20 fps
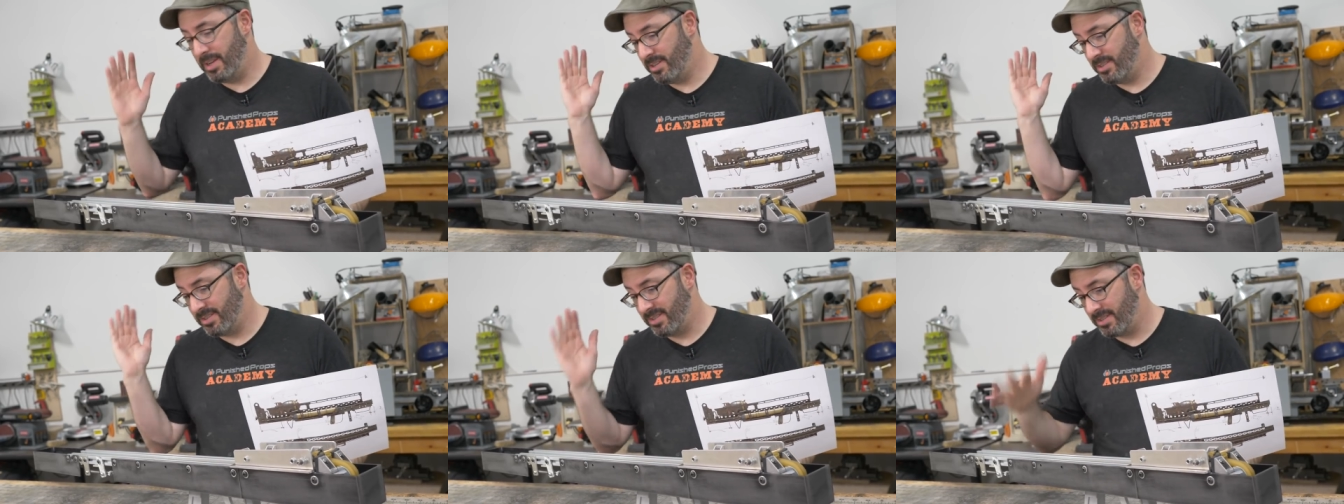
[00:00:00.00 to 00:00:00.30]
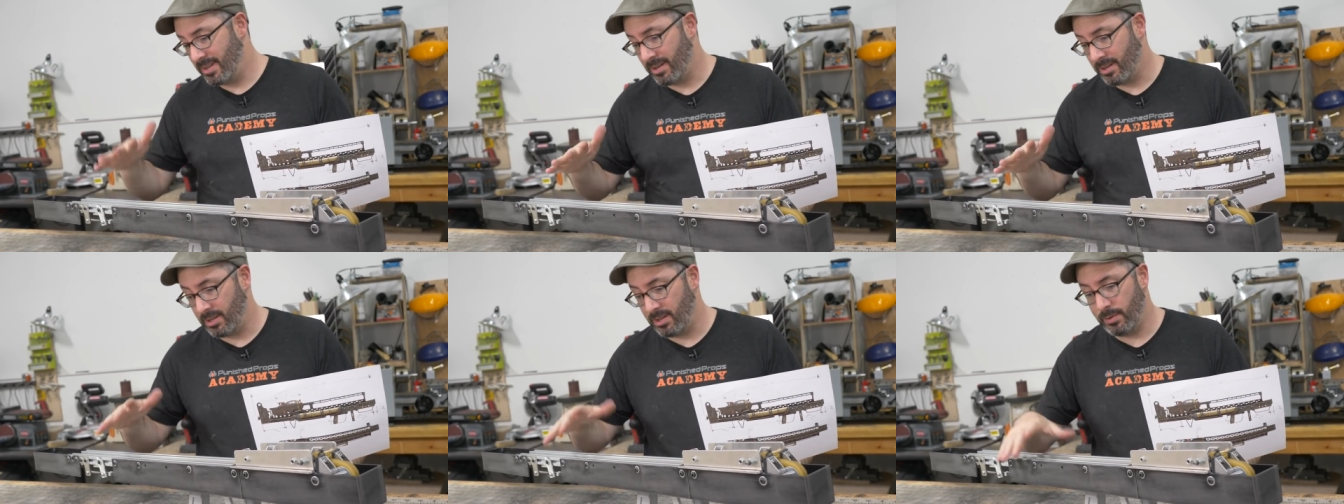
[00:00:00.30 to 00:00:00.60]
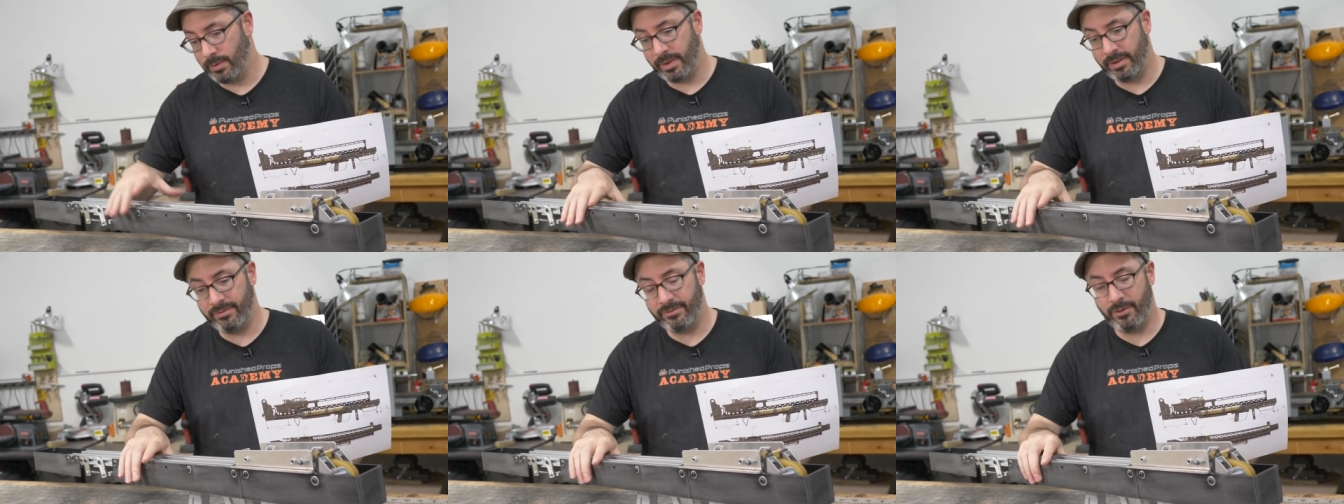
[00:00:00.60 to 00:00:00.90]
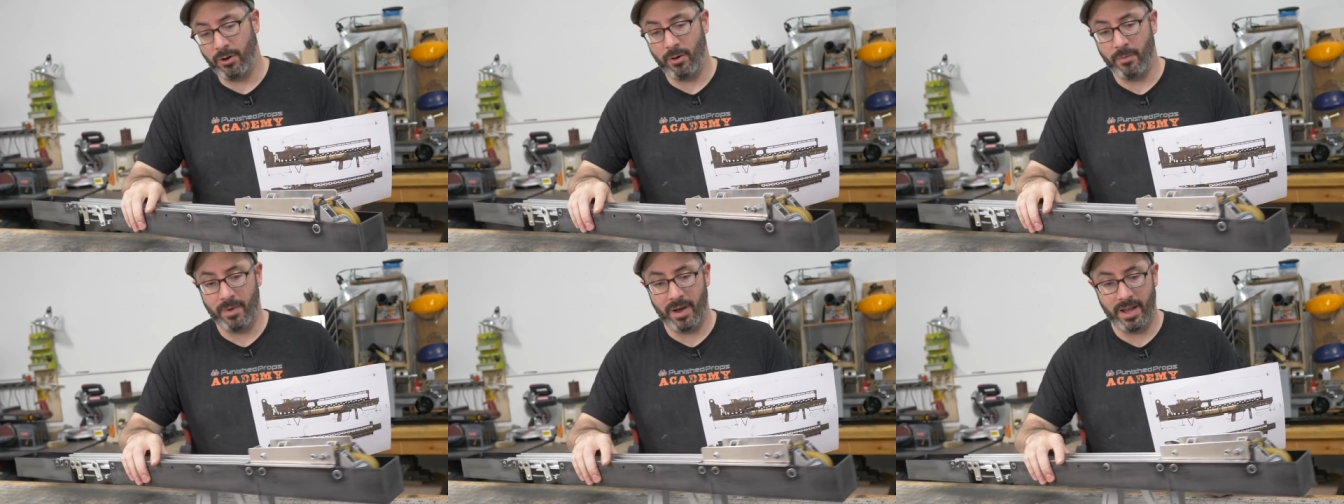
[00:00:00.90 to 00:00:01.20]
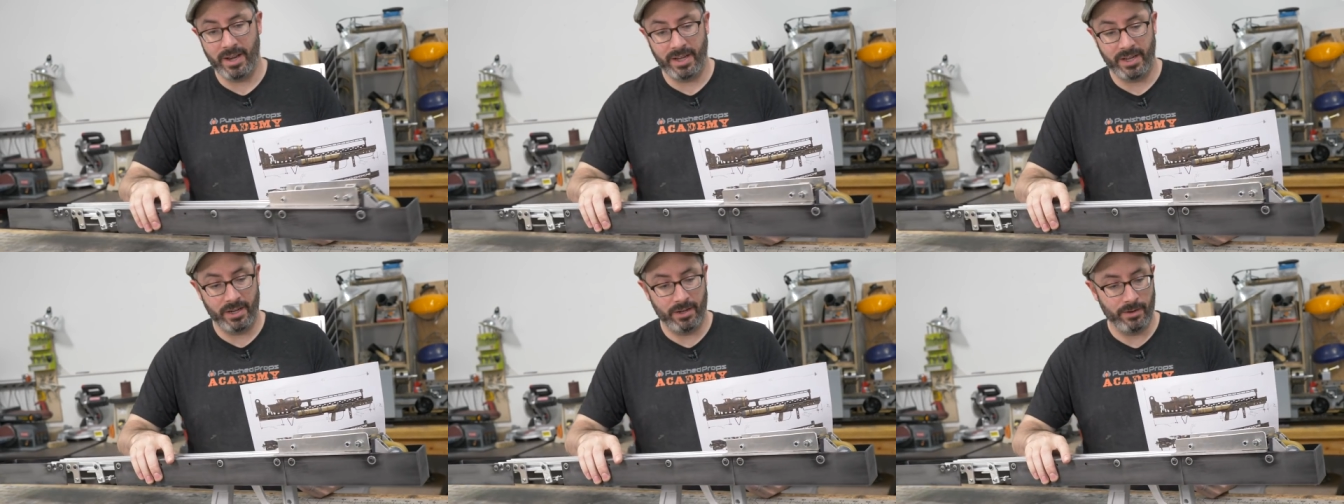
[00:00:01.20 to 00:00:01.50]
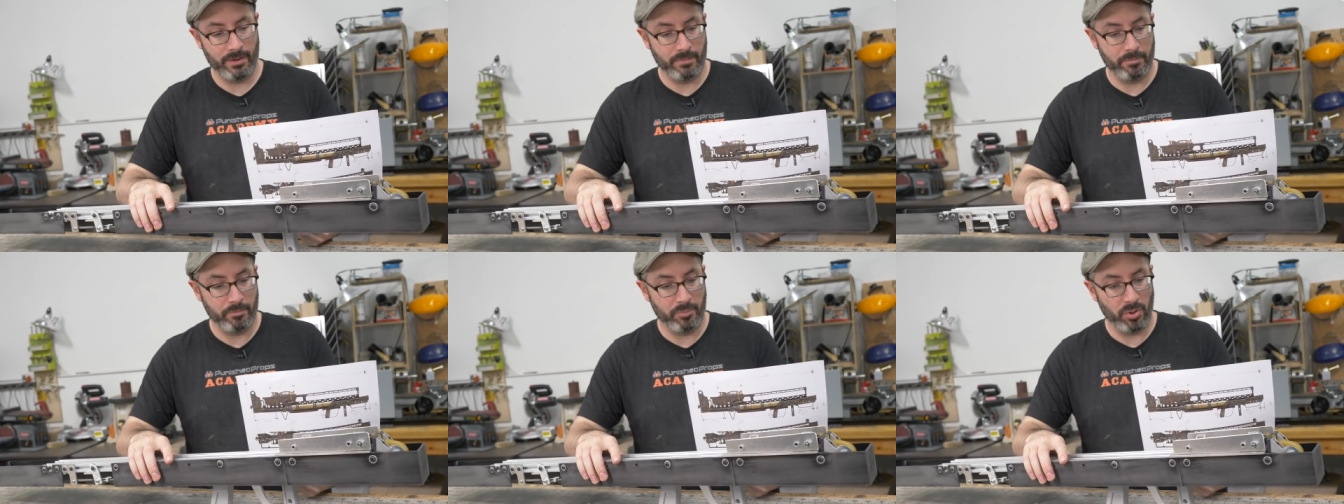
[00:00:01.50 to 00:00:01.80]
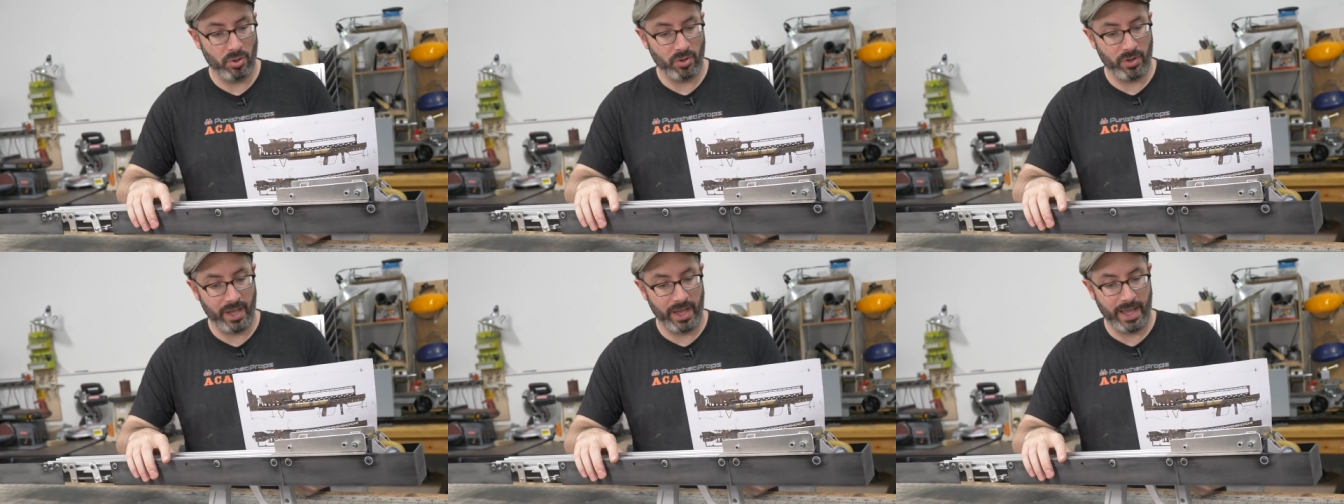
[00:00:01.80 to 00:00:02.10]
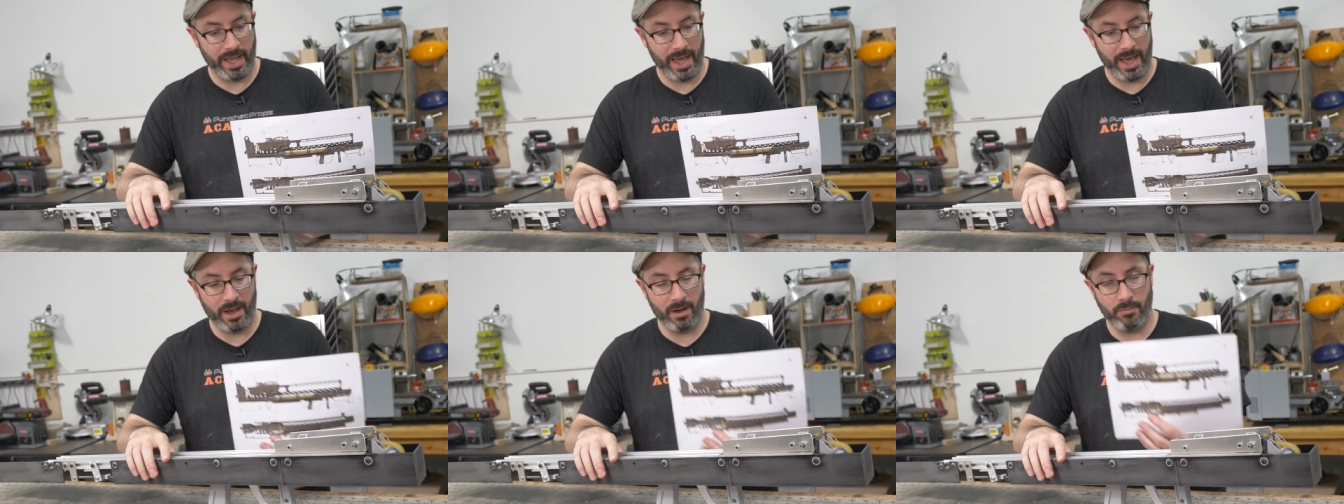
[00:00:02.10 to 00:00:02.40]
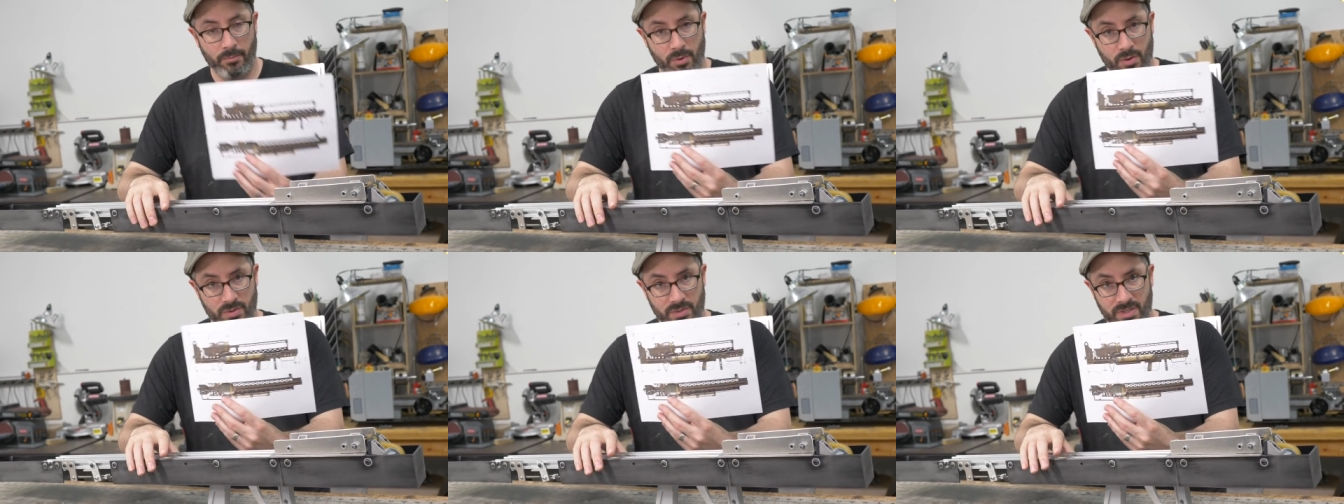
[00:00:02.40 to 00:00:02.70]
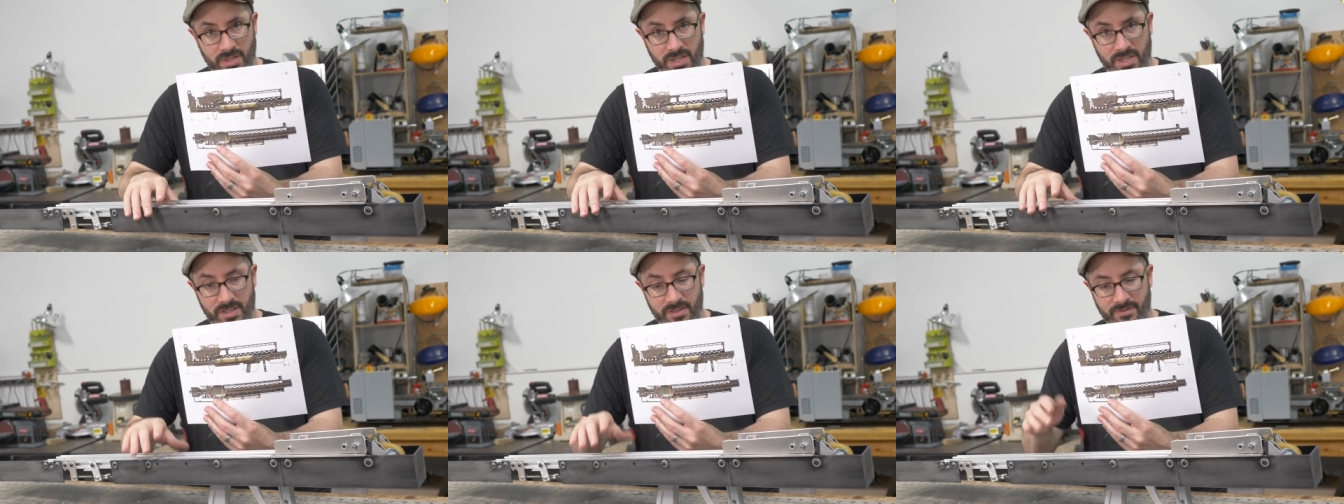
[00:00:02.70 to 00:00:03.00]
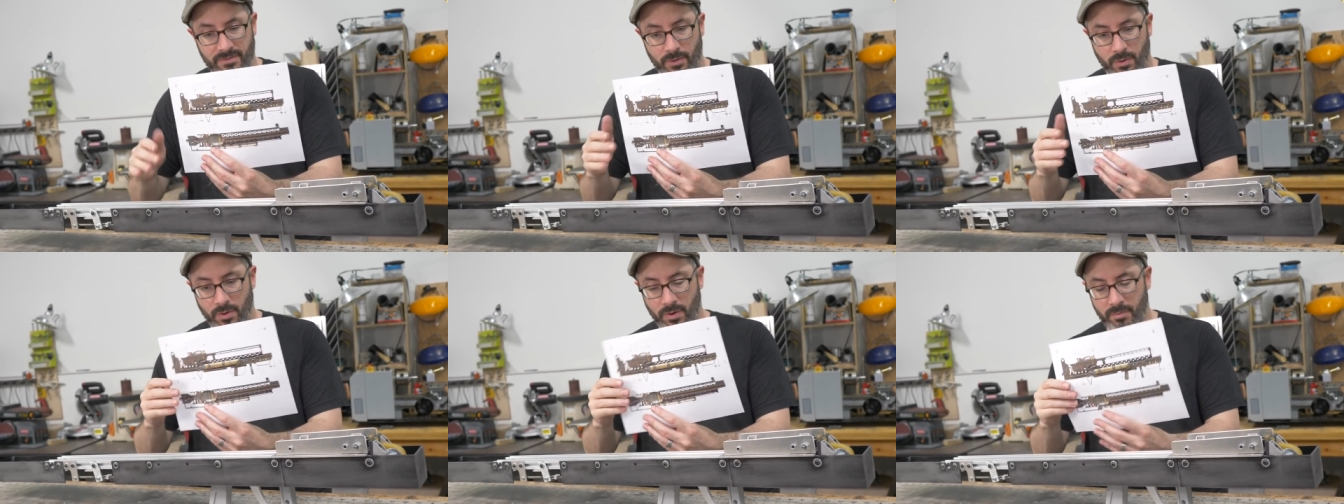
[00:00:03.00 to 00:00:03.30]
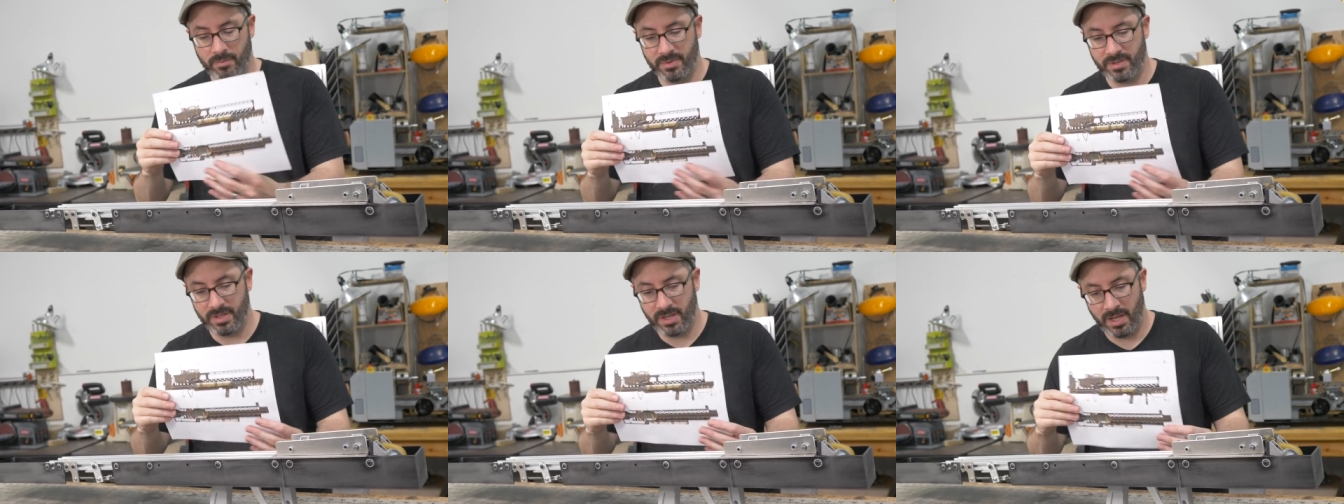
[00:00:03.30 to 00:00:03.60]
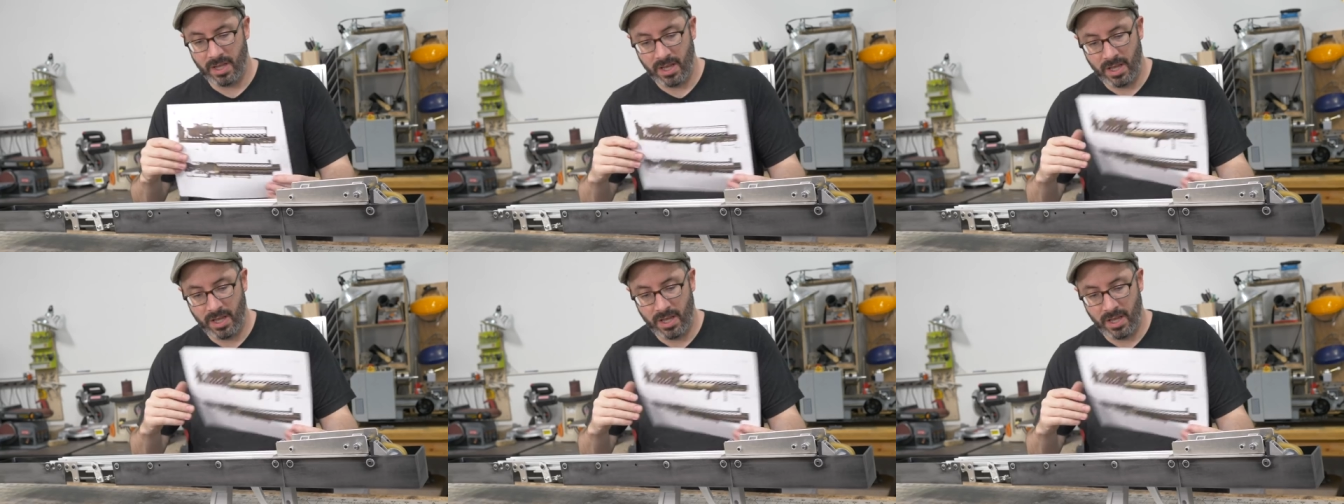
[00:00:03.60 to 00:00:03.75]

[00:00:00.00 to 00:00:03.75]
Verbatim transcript: and just start gluing foam on here and bulking out most of these forms.